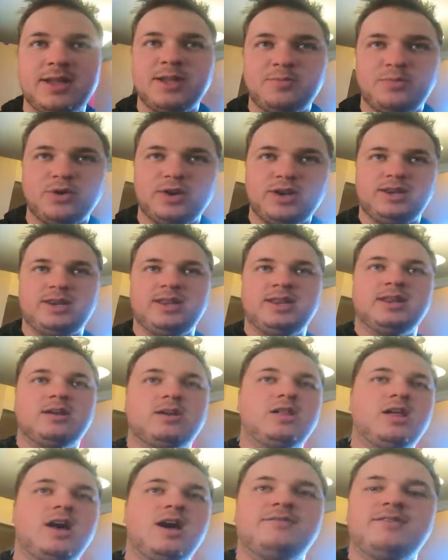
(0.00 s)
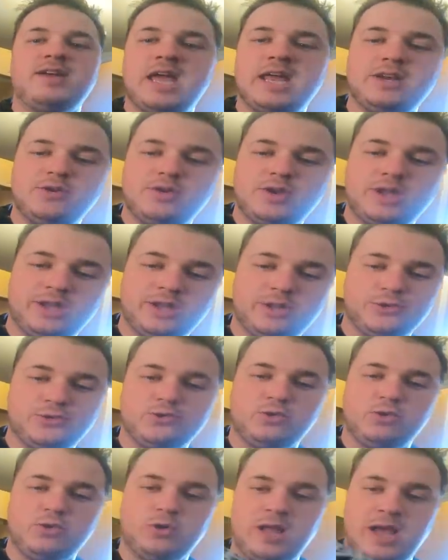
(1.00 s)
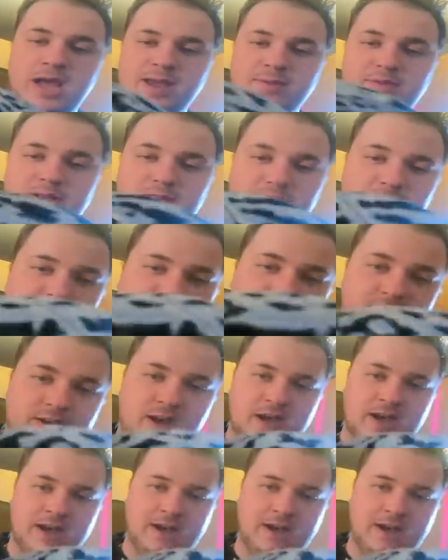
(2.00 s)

You put it in a glove and you can control, I believe,